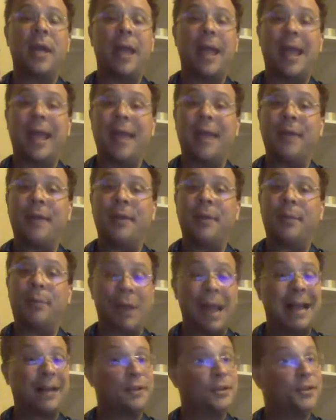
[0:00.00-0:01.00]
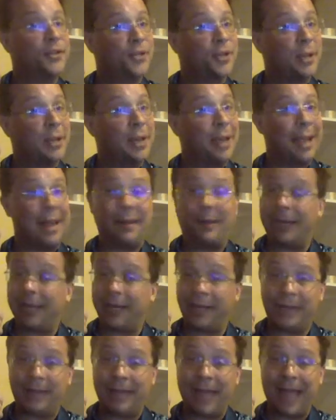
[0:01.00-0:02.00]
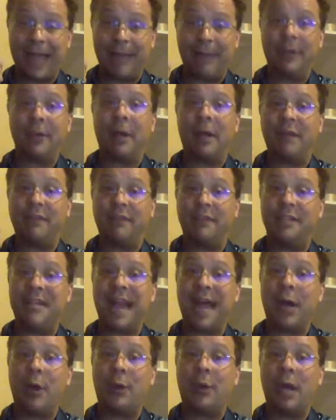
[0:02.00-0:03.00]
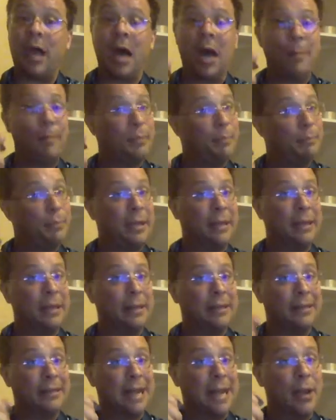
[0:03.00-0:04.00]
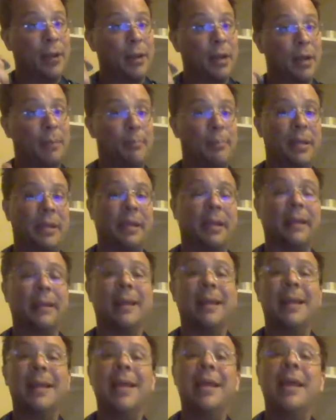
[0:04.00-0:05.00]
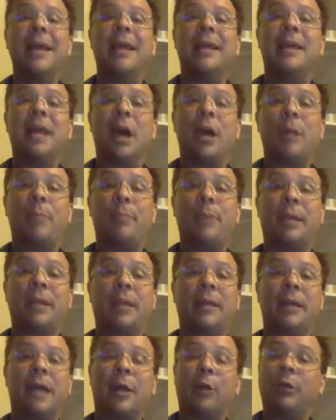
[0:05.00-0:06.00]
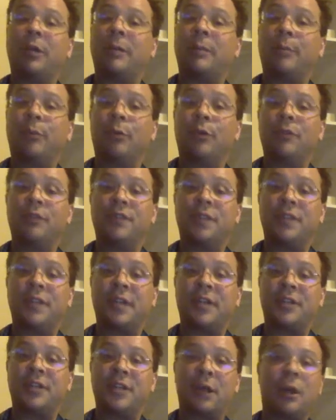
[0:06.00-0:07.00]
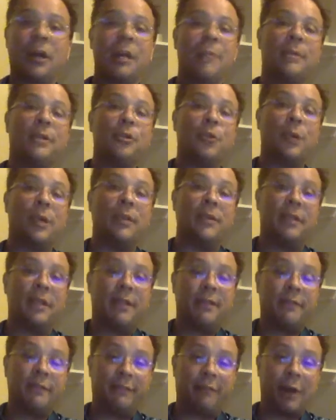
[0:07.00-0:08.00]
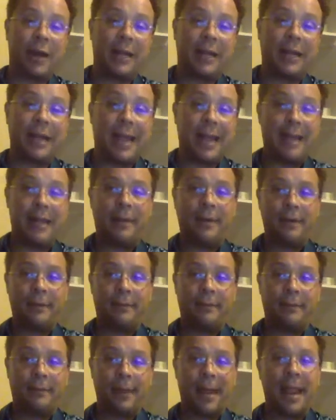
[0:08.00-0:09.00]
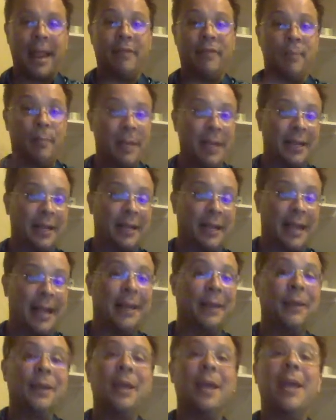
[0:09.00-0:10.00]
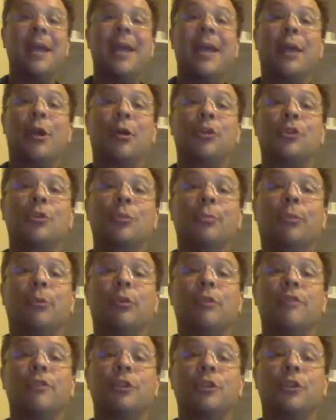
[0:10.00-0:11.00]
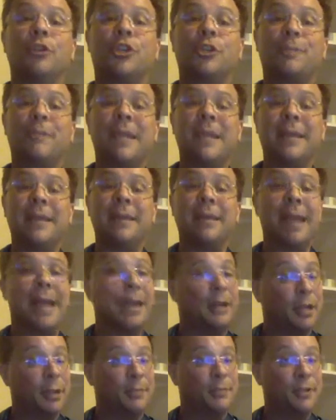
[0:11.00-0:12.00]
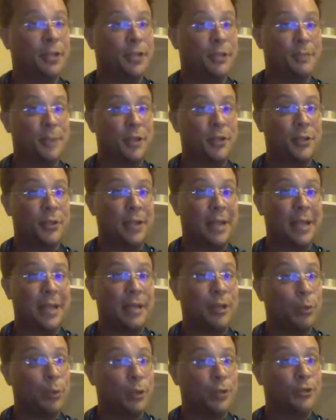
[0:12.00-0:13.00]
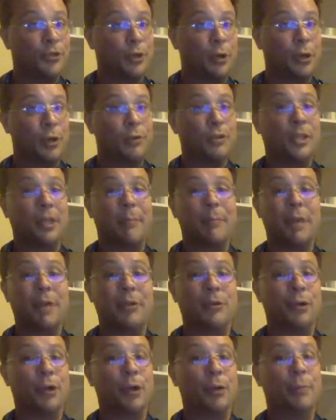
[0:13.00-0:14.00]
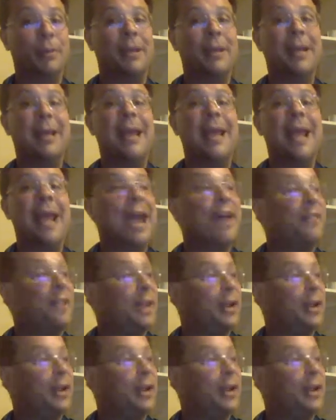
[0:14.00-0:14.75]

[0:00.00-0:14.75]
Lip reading: and practice and getting in the habit of down-up picking, down-up picking. Down-up picking not only improves the dexterity between the fretting hand and the picking hand, it also improves your speed and comes in especially handy when you start using a metronome. And the